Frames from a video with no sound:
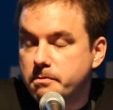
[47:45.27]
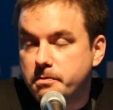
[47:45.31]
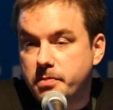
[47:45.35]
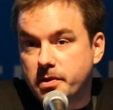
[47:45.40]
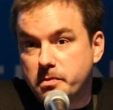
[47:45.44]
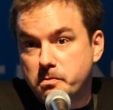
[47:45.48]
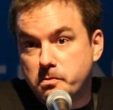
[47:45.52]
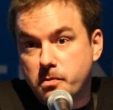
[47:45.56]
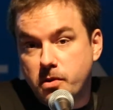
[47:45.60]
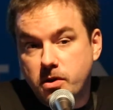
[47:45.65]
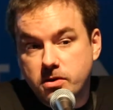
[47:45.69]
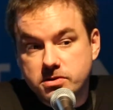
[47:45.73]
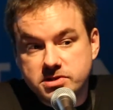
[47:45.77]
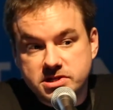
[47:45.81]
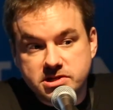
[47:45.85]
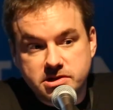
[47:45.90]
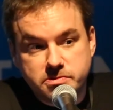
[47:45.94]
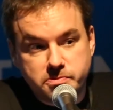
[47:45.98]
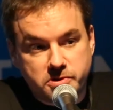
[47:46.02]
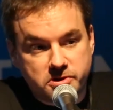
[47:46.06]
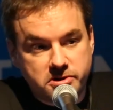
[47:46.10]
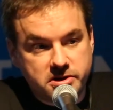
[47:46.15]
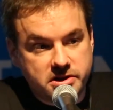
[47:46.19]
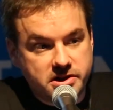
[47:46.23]
But most
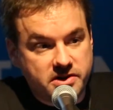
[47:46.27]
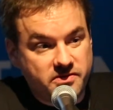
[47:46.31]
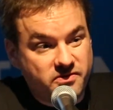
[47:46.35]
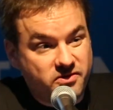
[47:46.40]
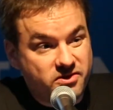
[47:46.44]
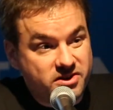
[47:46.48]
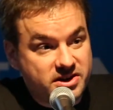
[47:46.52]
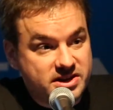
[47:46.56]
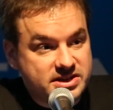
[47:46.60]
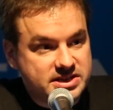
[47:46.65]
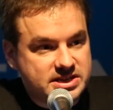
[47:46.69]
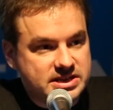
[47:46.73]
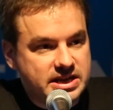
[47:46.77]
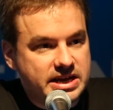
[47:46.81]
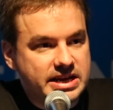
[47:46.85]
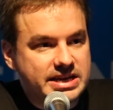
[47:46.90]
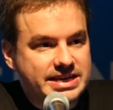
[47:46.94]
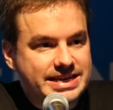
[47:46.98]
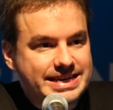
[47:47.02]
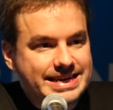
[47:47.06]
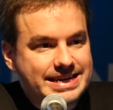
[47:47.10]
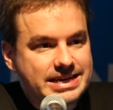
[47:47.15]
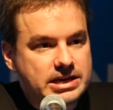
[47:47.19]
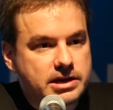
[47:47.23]
importantly for us,
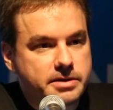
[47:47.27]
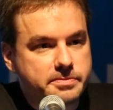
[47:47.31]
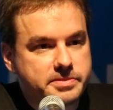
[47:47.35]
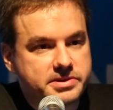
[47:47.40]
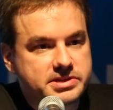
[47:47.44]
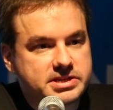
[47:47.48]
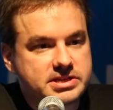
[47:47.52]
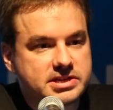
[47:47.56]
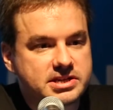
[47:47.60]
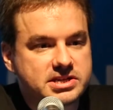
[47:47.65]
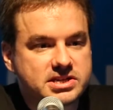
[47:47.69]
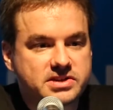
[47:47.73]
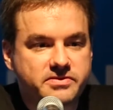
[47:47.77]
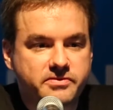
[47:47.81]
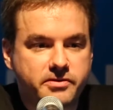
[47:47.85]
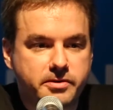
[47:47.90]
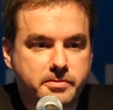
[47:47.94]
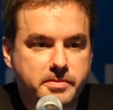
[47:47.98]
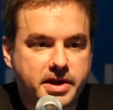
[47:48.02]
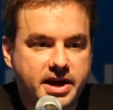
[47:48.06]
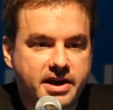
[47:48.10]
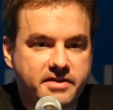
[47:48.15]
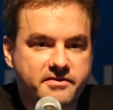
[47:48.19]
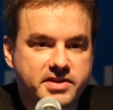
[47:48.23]
it decouples us
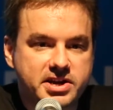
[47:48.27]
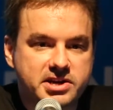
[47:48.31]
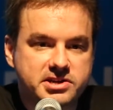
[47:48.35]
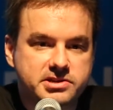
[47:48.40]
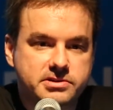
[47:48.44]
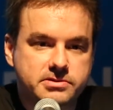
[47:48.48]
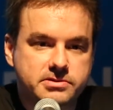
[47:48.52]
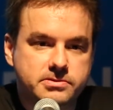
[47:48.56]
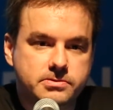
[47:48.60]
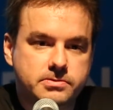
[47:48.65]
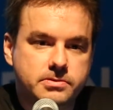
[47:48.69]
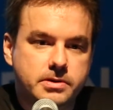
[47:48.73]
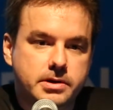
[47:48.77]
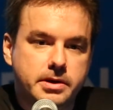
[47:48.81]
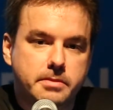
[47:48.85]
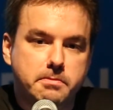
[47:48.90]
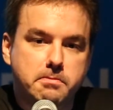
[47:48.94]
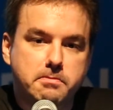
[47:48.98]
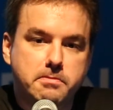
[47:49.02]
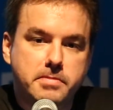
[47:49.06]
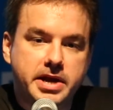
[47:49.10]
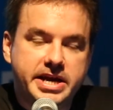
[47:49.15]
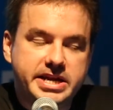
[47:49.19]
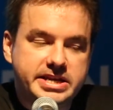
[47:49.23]
from having to
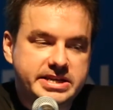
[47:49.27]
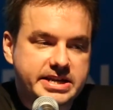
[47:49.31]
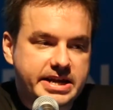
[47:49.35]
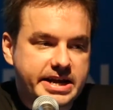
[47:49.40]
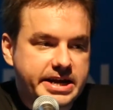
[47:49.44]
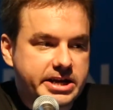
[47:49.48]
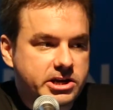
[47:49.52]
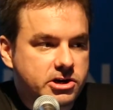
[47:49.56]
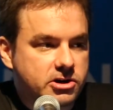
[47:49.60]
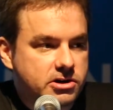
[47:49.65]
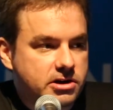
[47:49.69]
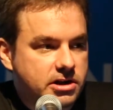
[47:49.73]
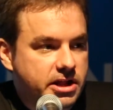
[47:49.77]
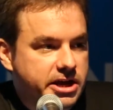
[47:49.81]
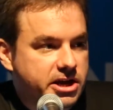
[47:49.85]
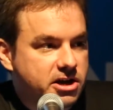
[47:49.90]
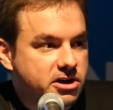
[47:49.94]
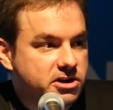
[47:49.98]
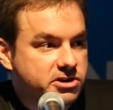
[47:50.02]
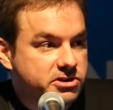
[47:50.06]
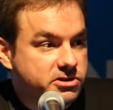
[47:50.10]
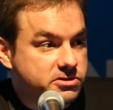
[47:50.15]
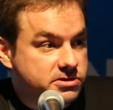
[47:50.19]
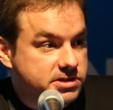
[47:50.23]
maintain Erlang
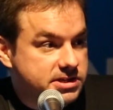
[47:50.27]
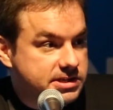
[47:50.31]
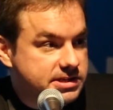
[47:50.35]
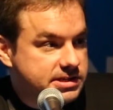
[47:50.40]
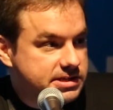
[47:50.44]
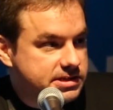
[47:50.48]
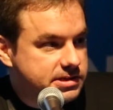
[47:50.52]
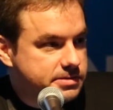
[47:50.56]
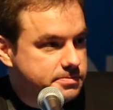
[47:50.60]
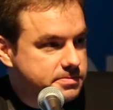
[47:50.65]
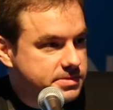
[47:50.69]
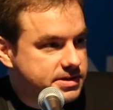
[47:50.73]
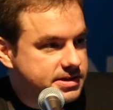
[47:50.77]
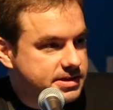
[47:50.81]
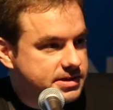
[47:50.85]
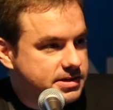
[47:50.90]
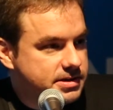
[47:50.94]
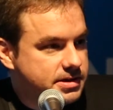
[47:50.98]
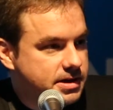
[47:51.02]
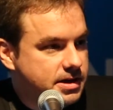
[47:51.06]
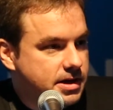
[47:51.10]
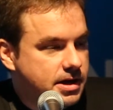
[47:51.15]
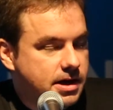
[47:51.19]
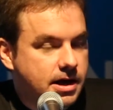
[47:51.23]
on your systems,
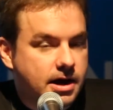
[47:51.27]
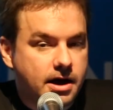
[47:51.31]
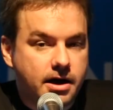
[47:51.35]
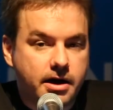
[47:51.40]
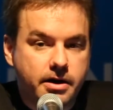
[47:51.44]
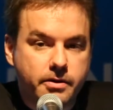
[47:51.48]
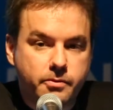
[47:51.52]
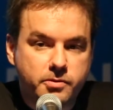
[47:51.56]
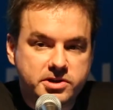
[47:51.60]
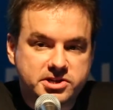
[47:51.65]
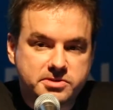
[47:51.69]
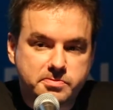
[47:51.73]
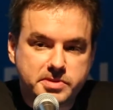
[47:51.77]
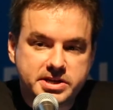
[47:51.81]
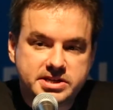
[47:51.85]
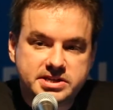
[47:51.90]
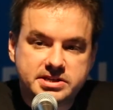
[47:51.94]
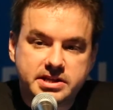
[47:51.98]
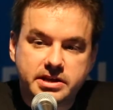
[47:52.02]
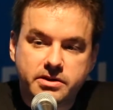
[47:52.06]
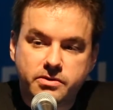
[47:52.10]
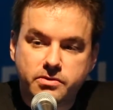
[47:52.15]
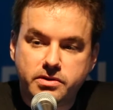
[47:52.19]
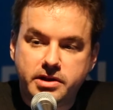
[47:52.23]
which means
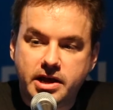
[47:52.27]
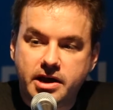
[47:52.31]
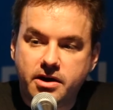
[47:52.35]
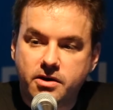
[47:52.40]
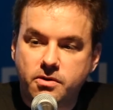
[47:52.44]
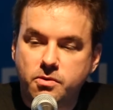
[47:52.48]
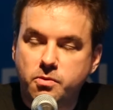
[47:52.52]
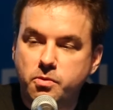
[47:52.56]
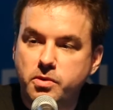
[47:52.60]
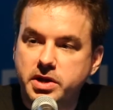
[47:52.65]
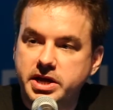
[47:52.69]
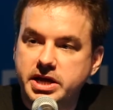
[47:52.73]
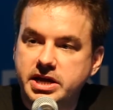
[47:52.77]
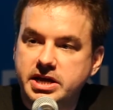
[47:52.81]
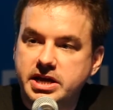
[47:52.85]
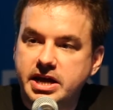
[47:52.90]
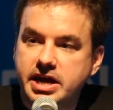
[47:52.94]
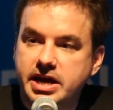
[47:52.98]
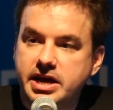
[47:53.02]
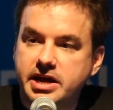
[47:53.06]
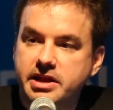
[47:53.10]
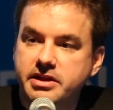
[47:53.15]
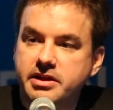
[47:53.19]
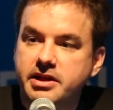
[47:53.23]
that now we
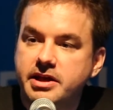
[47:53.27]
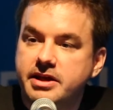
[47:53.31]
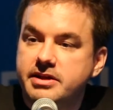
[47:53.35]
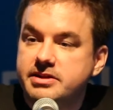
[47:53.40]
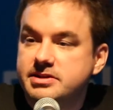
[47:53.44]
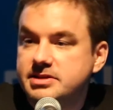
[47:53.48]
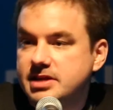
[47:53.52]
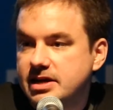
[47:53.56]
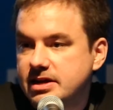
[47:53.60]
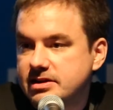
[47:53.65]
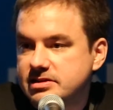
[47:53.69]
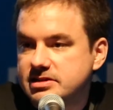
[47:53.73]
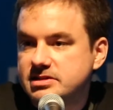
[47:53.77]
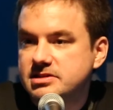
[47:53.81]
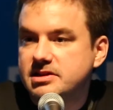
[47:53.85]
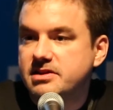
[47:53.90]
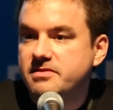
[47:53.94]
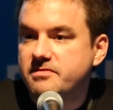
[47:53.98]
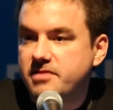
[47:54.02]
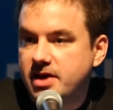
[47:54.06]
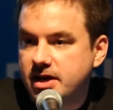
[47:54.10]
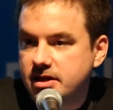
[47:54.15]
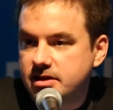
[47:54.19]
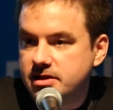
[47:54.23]
can test
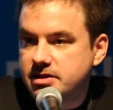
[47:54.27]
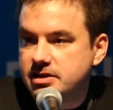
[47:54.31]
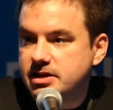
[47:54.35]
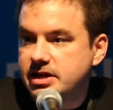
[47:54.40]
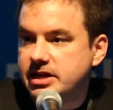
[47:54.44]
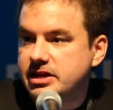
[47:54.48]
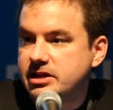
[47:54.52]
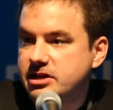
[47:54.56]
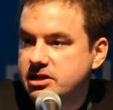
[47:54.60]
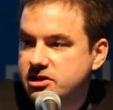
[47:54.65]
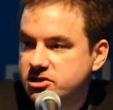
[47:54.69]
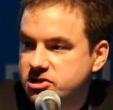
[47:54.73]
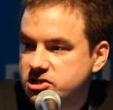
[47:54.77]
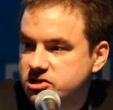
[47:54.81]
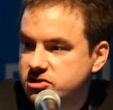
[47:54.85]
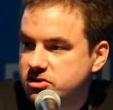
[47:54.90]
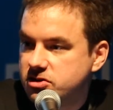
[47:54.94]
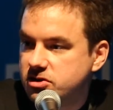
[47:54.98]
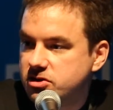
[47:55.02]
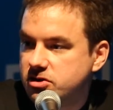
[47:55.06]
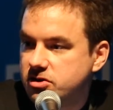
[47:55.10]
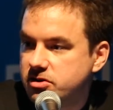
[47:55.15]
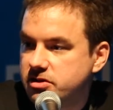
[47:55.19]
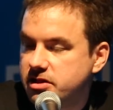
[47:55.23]
and validate and
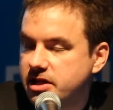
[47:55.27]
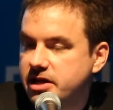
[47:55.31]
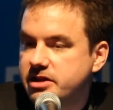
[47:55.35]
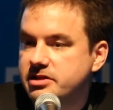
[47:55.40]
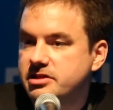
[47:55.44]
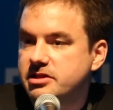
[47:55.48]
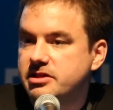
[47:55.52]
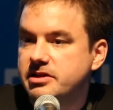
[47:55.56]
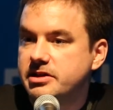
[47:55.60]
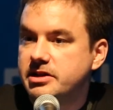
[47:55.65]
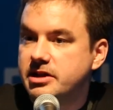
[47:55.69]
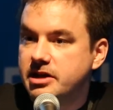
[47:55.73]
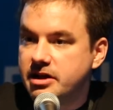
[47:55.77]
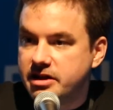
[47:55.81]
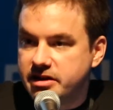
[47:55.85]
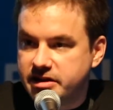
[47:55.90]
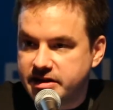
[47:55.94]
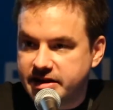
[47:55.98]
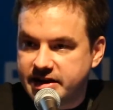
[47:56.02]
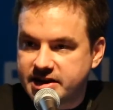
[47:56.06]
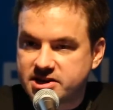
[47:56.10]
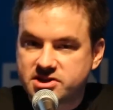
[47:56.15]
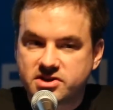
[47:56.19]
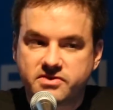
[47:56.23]
ensure that the
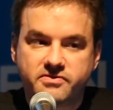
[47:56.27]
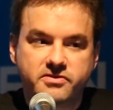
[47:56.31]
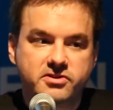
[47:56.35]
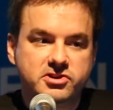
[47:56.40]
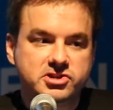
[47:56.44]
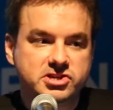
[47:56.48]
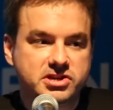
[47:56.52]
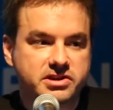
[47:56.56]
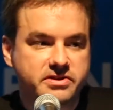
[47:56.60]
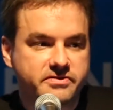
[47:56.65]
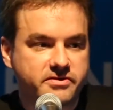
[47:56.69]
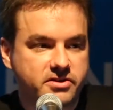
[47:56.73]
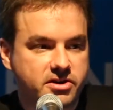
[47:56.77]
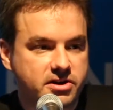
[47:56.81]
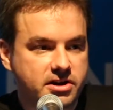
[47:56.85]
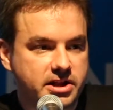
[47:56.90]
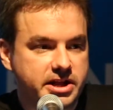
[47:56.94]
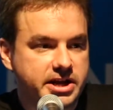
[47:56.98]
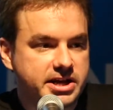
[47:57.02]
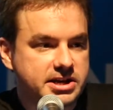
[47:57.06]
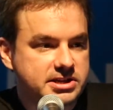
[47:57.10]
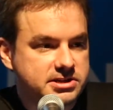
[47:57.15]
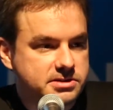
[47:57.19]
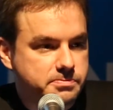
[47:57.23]
next version of
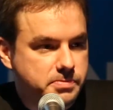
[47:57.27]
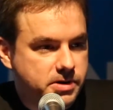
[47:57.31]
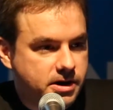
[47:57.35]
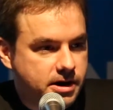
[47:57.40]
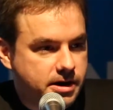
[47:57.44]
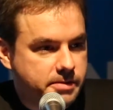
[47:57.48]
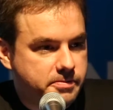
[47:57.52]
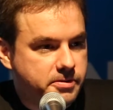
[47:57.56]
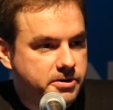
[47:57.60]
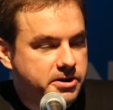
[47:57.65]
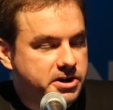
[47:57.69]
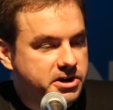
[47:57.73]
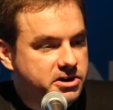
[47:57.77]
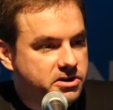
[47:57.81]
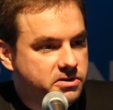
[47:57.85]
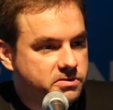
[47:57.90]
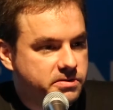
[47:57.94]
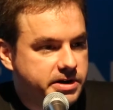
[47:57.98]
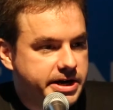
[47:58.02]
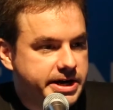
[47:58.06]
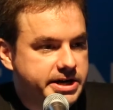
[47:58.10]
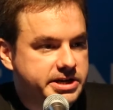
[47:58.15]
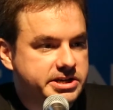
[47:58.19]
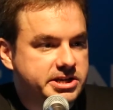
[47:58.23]
Erlang is proper and
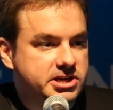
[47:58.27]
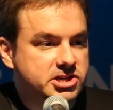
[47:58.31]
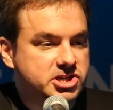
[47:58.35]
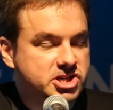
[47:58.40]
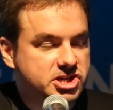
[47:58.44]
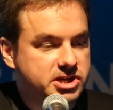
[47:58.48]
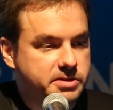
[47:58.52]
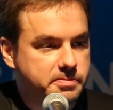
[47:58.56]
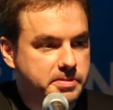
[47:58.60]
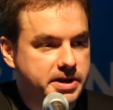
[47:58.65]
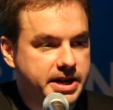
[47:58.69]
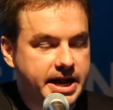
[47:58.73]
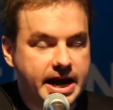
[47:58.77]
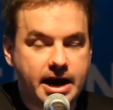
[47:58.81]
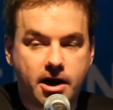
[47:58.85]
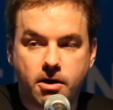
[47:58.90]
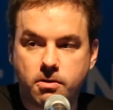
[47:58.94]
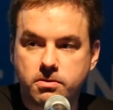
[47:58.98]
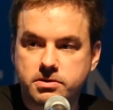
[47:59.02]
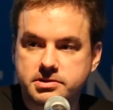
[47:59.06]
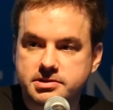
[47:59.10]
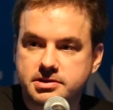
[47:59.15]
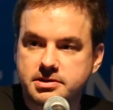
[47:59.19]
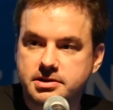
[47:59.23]
correct and ship it
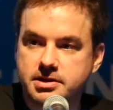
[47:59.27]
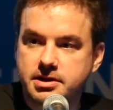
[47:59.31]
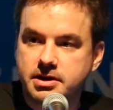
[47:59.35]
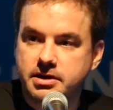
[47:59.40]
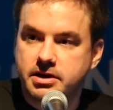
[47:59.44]
out,